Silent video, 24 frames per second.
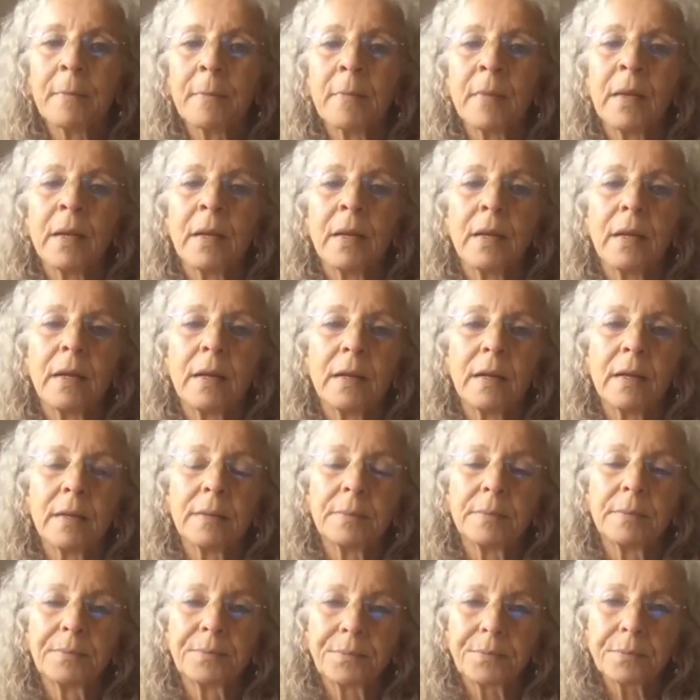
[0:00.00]

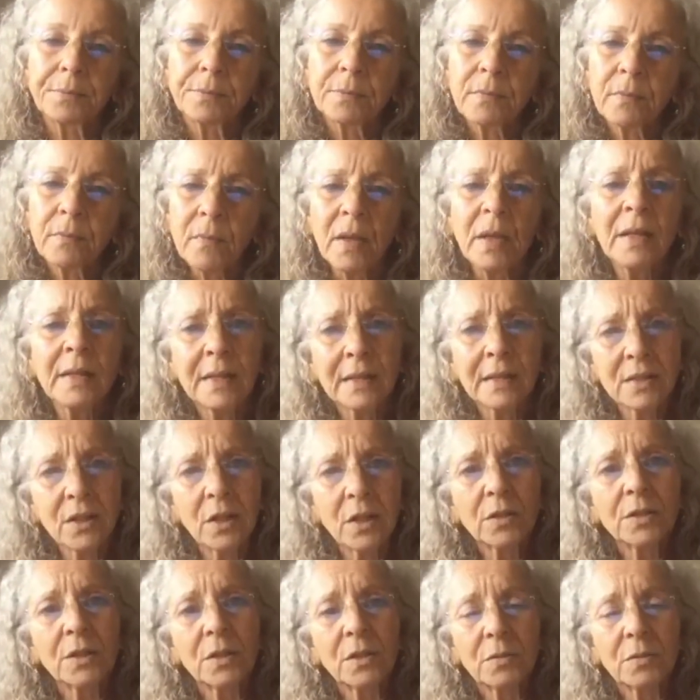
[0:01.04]
And that's
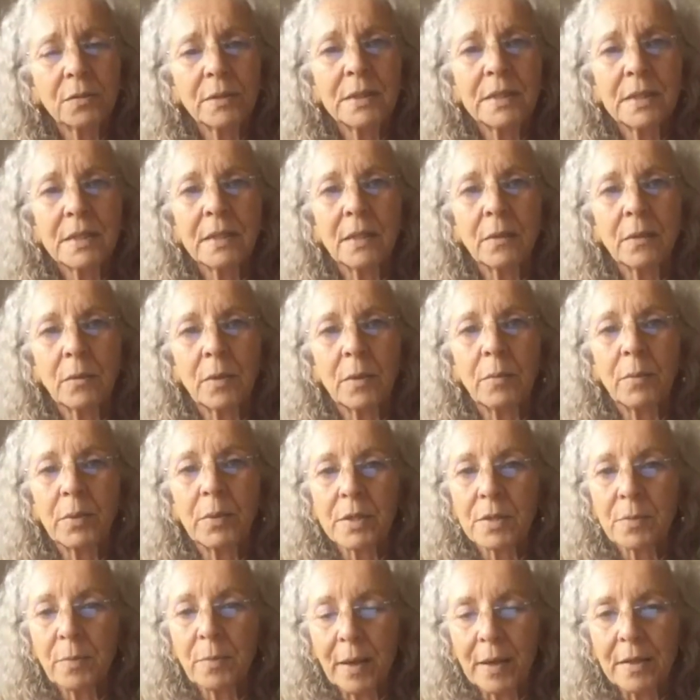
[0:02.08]
also the reason that we put
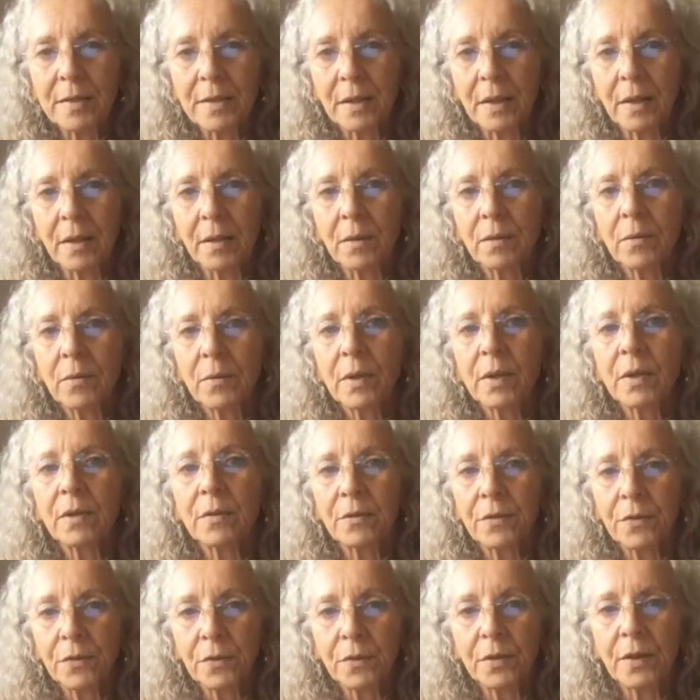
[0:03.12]
spicing with the
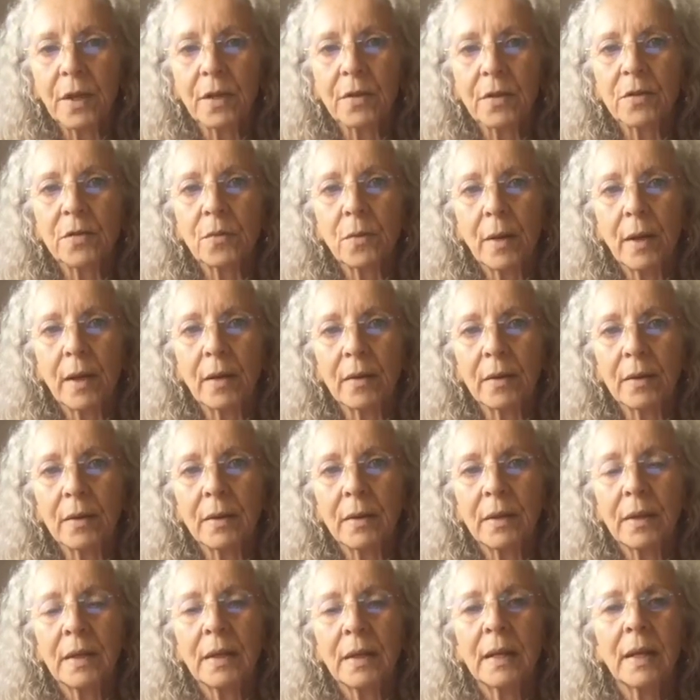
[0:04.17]
food as well.
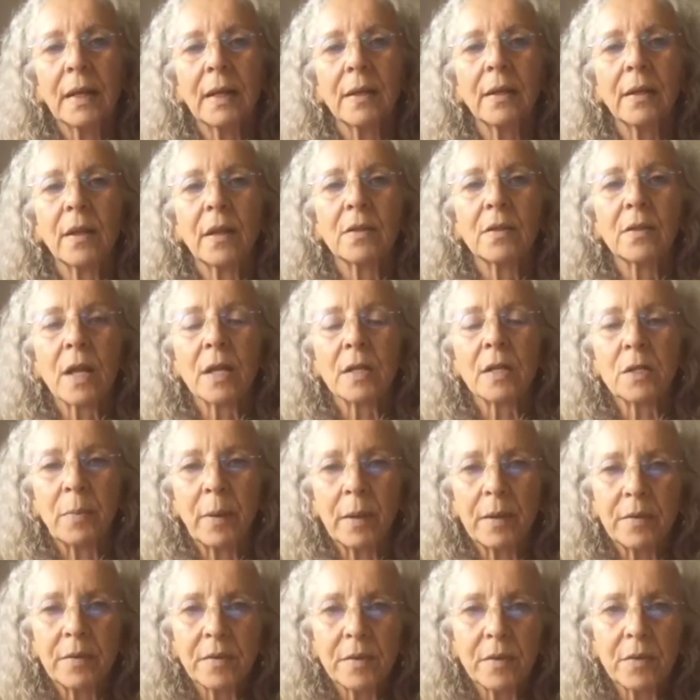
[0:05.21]
And that
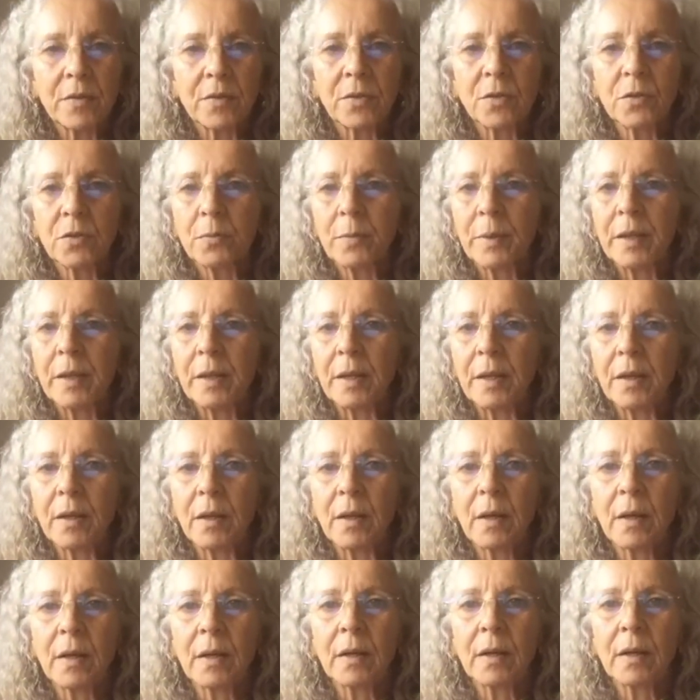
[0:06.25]
spicing should be
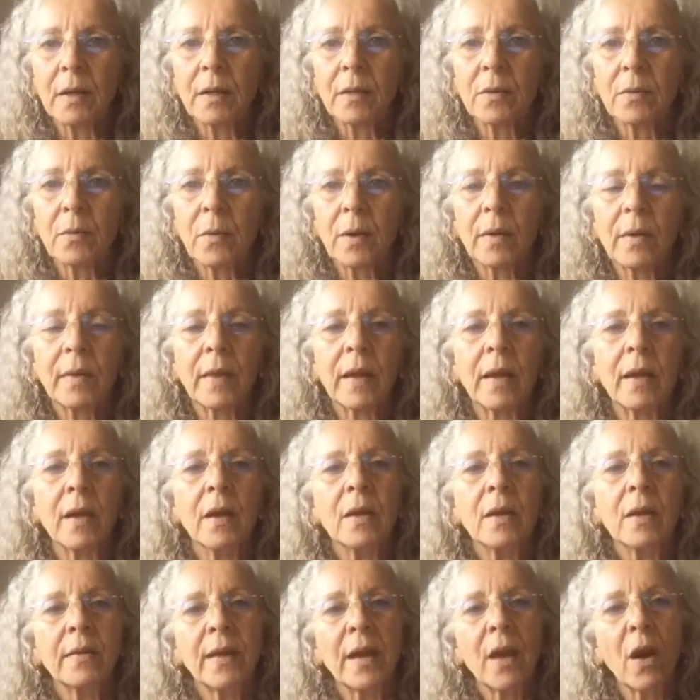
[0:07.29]
where
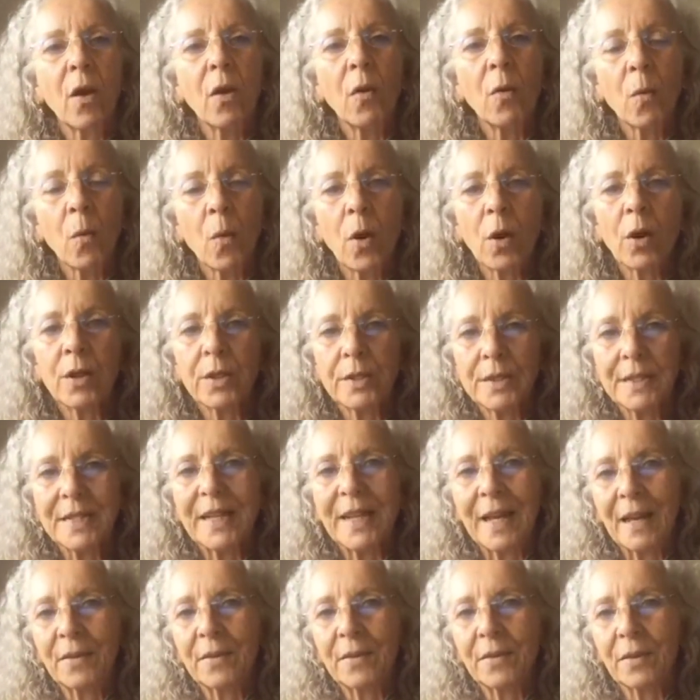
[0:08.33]
they all work
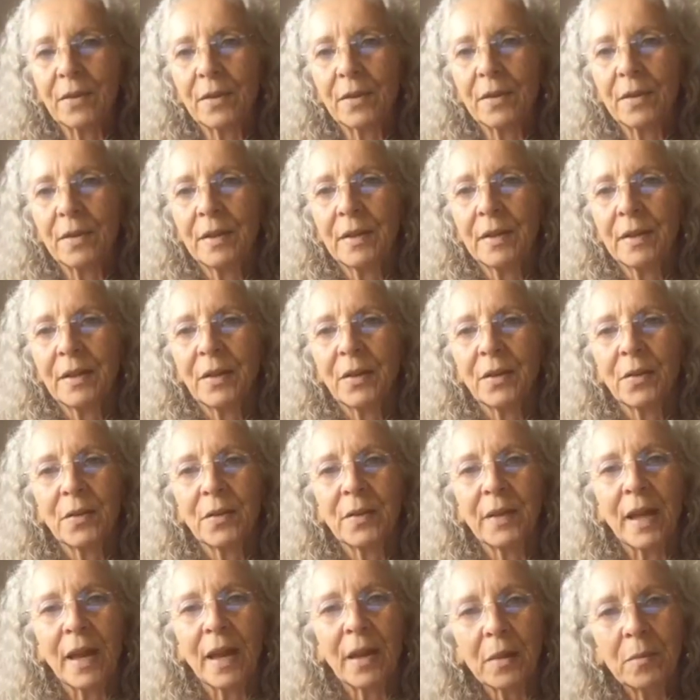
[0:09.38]
together. You know,
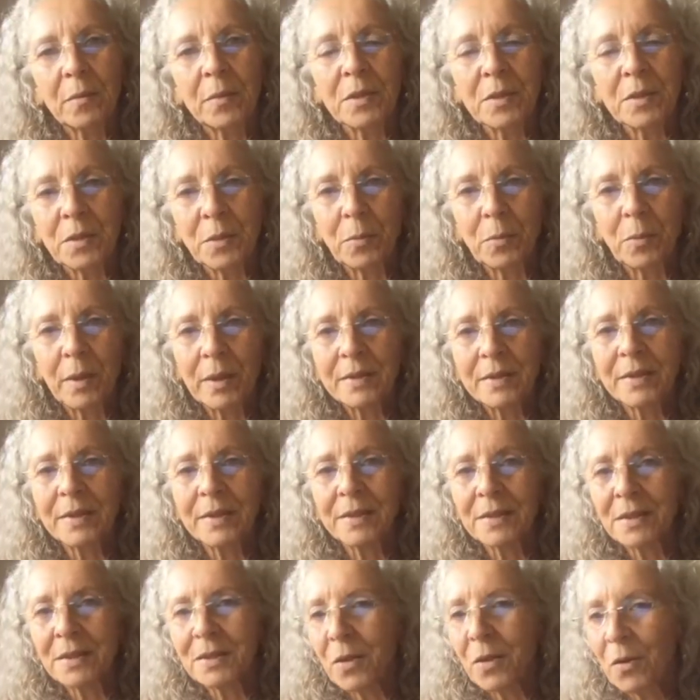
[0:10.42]
the elements are present
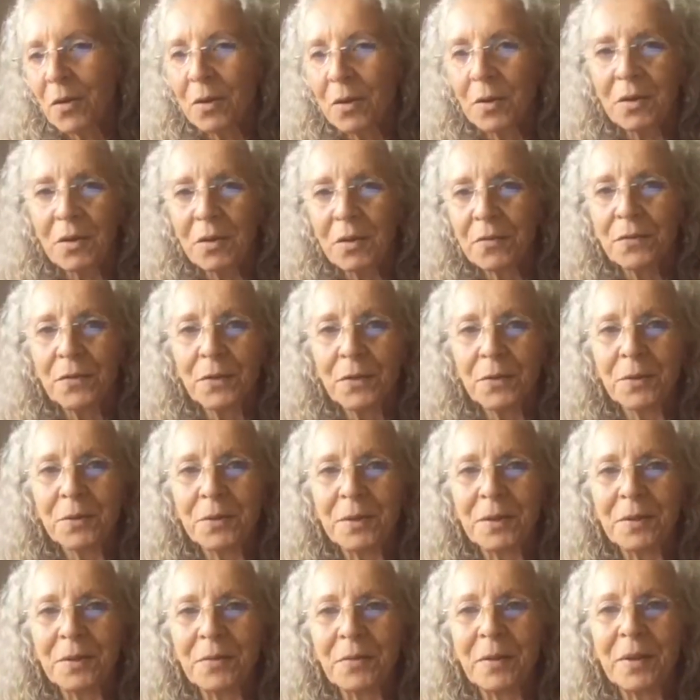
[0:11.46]
in all of the food,
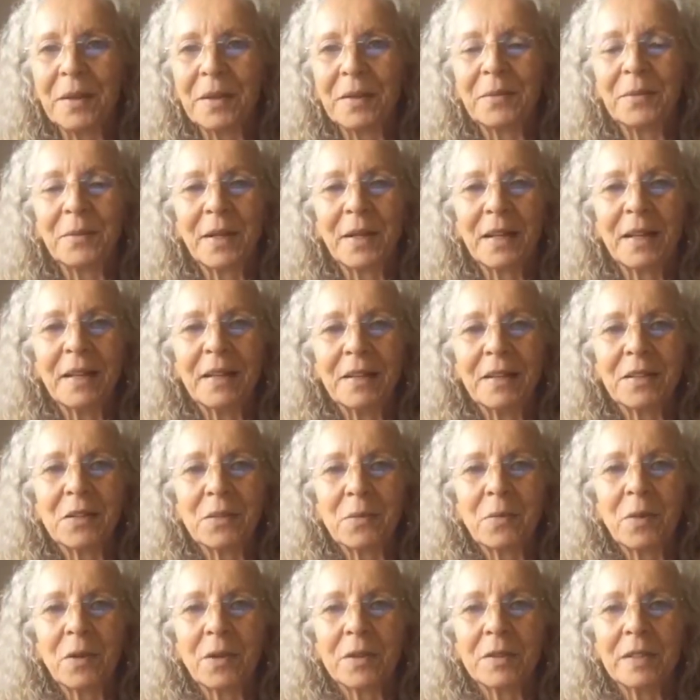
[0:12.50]
and we like it to
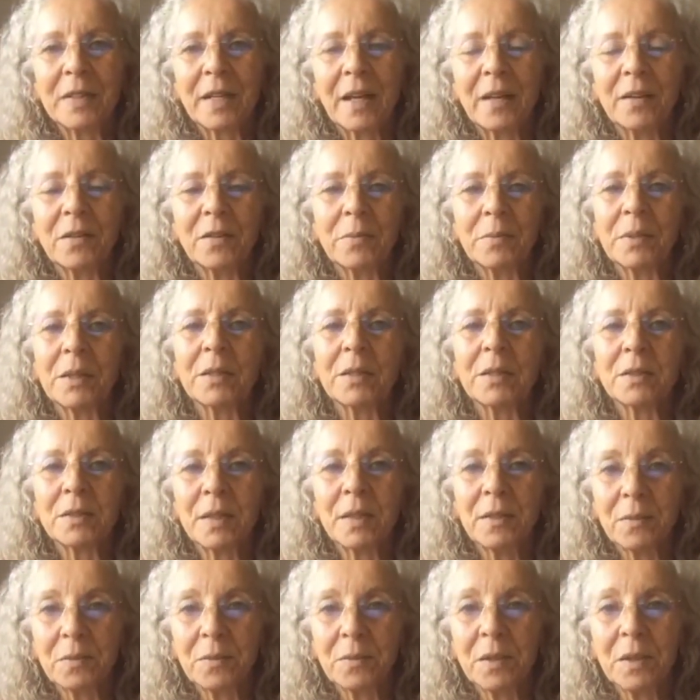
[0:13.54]
work together, because
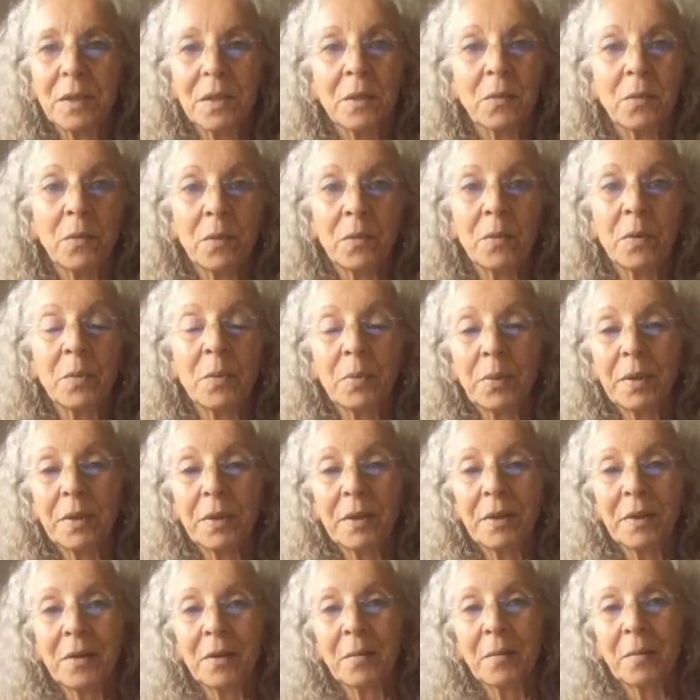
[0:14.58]
then when we put it
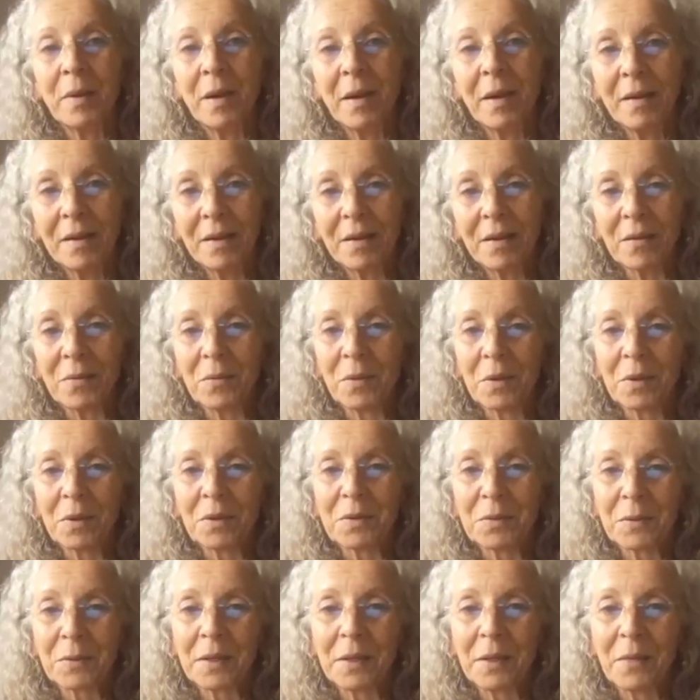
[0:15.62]
in our body, it works
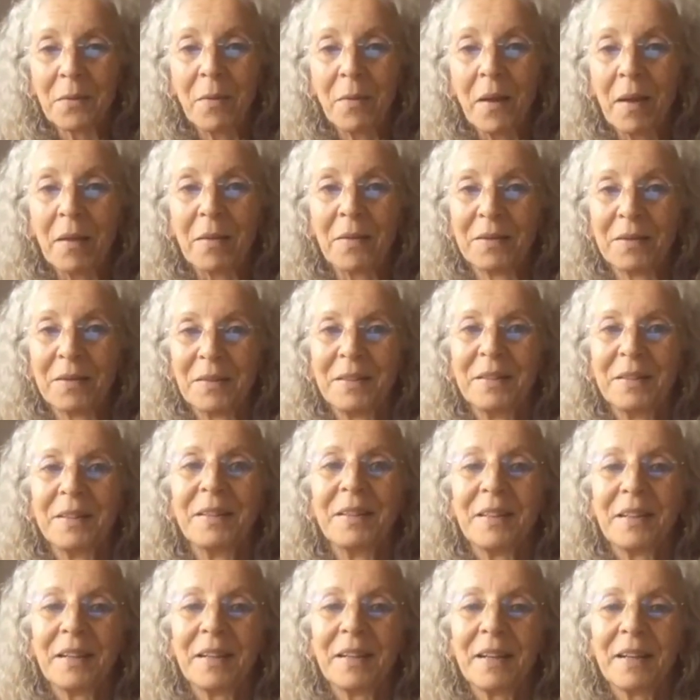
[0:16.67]
really well,
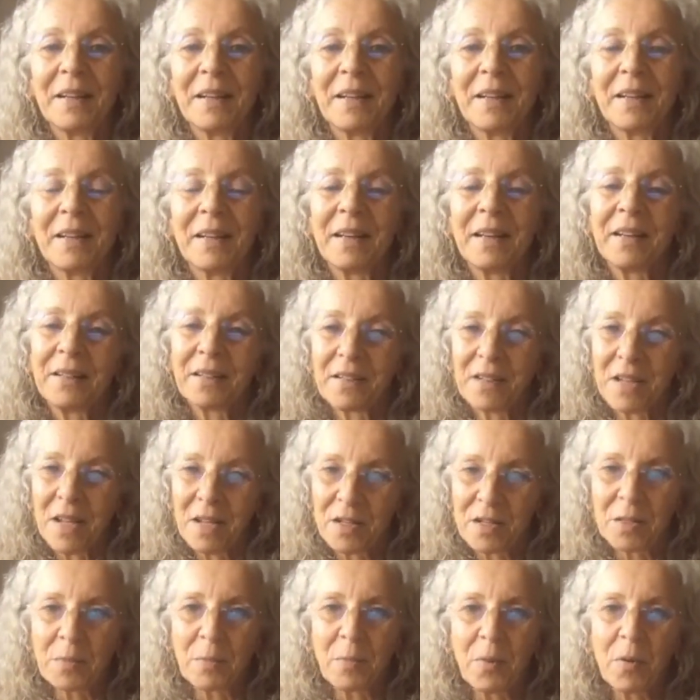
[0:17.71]
and it
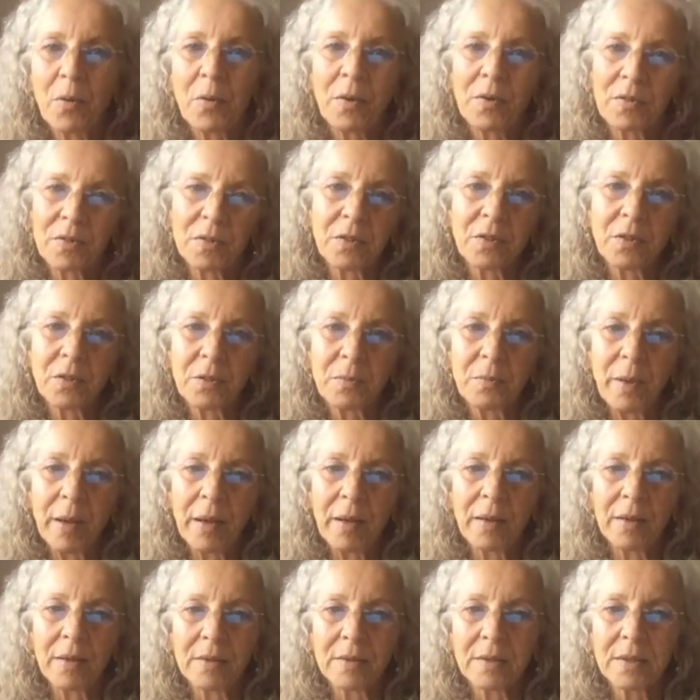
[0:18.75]
supports good
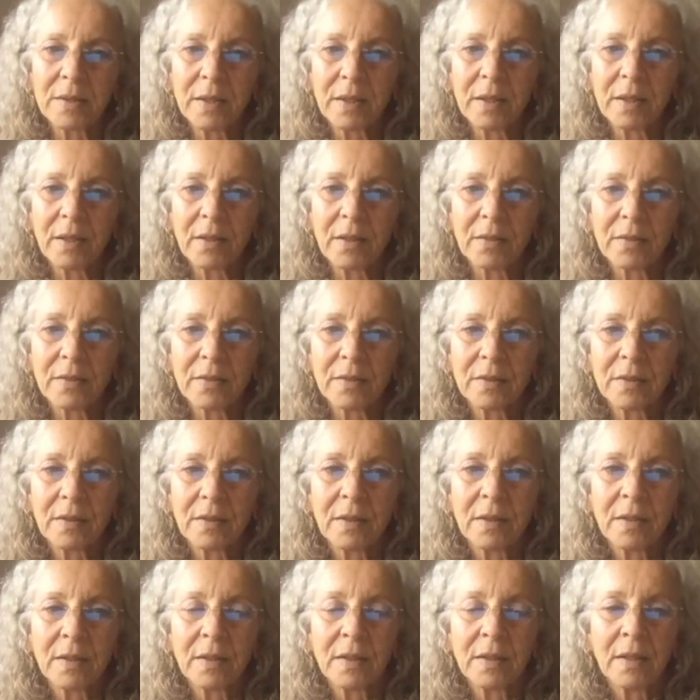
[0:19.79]
balance in us.
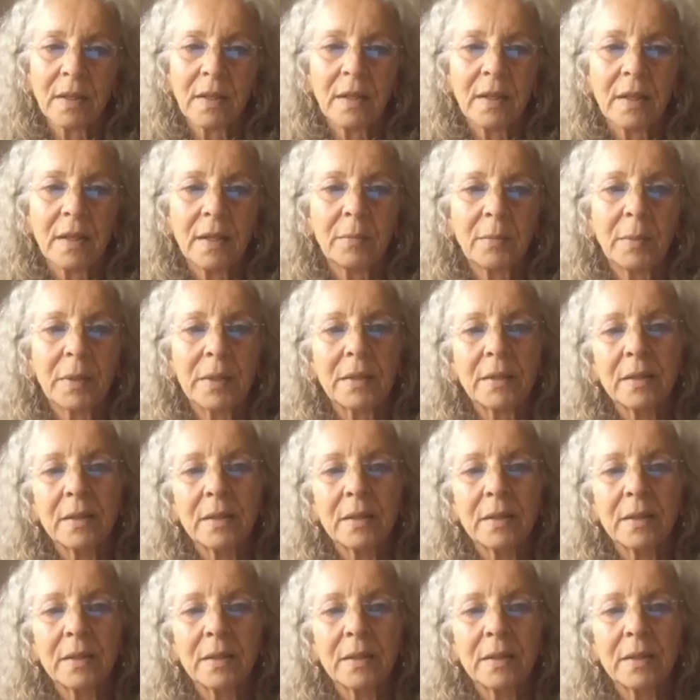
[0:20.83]
But